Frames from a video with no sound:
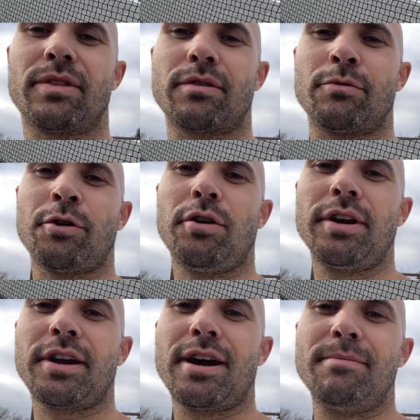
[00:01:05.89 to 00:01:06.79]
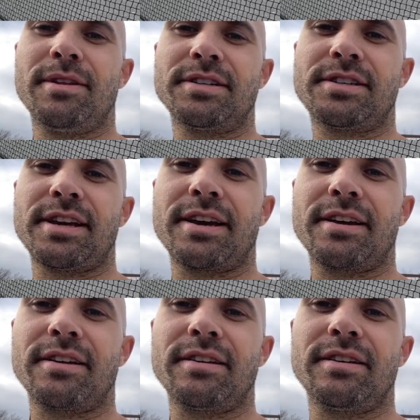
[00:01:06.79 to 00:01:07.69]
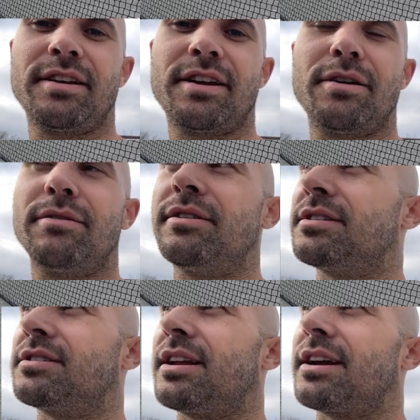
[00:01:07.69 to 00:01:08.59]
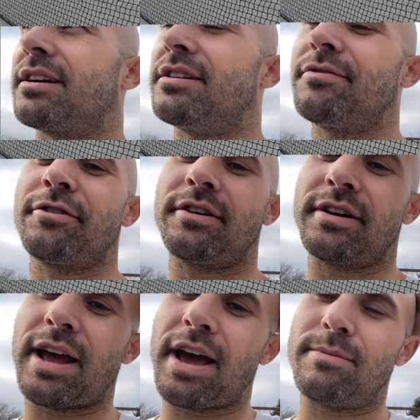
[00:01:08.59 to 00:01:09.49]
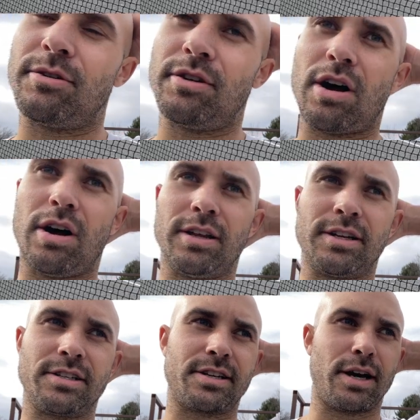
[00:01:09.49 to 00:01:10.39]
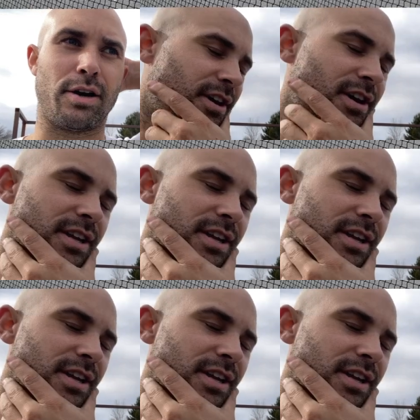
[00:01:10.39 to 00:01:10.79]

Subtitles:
Rolling up this thing, you know, is like a different animal all in itself.